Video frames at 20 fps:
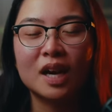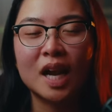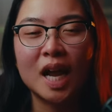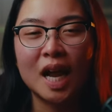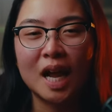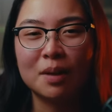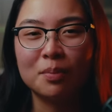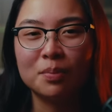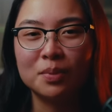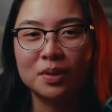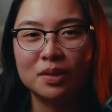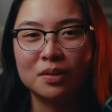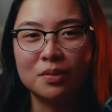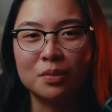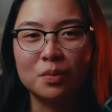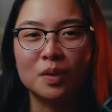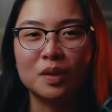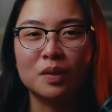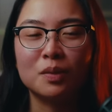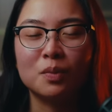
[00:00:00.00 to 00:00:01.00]
happy
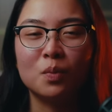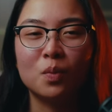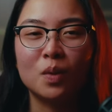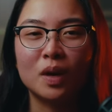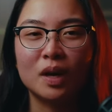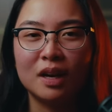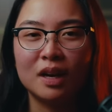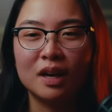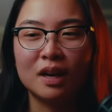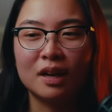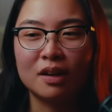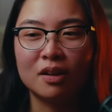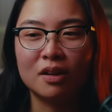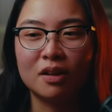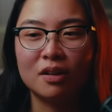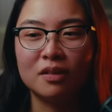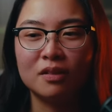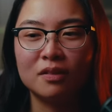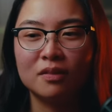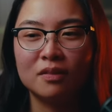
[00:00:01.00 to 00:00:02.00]
with what I
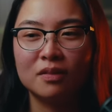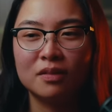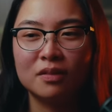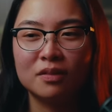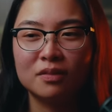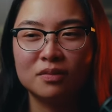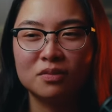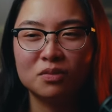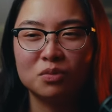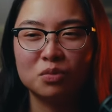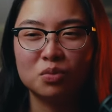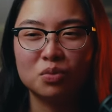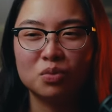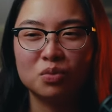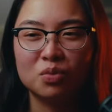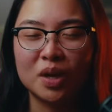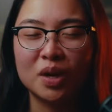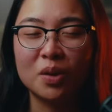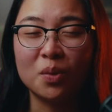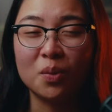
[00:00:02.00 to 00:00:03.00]
got
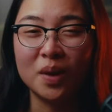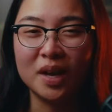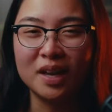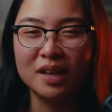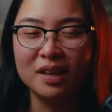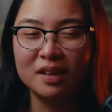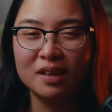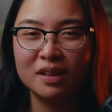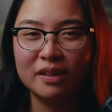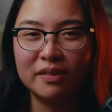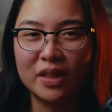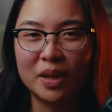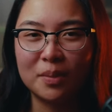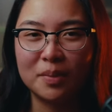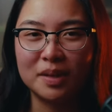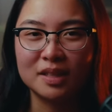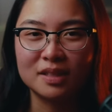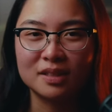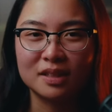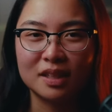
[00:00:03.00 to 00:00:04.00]
right away, if that
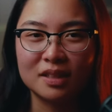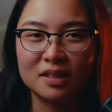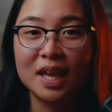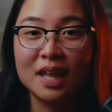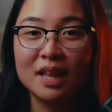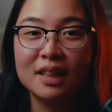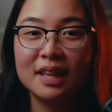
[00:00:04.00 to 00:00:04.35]
makes sense.